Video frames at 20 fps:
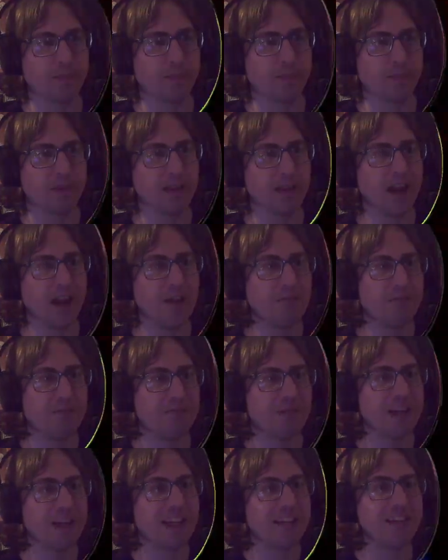No,
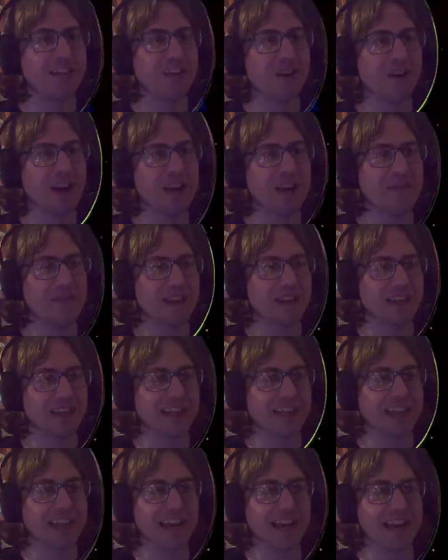we're not even going to
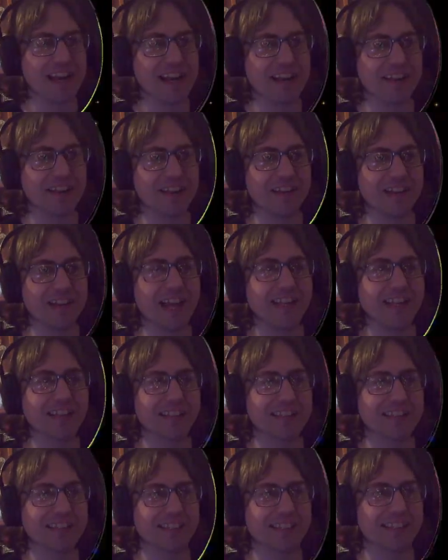get any of the
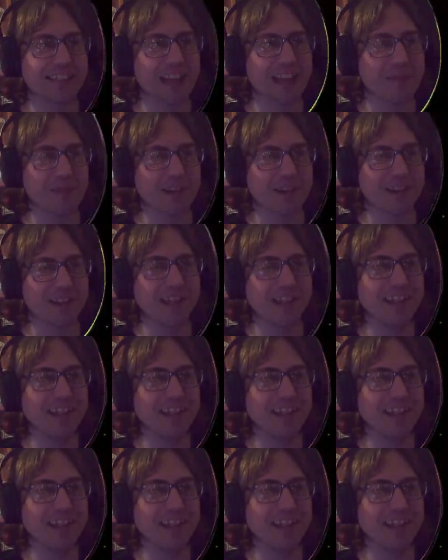letters. Damn it.